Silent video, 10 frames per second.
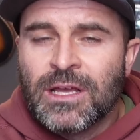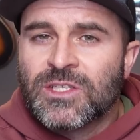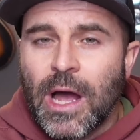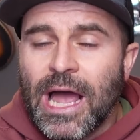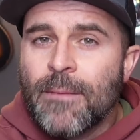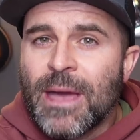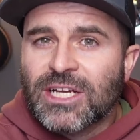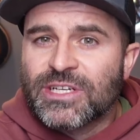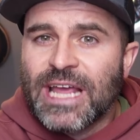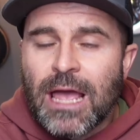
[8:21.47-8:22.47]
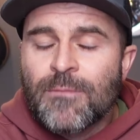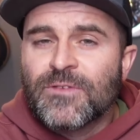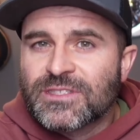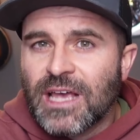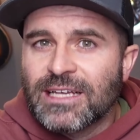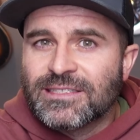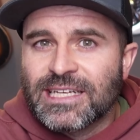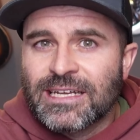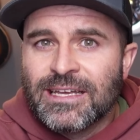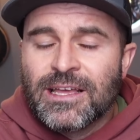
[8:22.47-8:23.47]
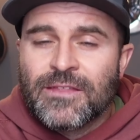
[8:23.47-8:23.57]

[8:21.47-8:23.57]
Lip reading: So I am actually emphasizing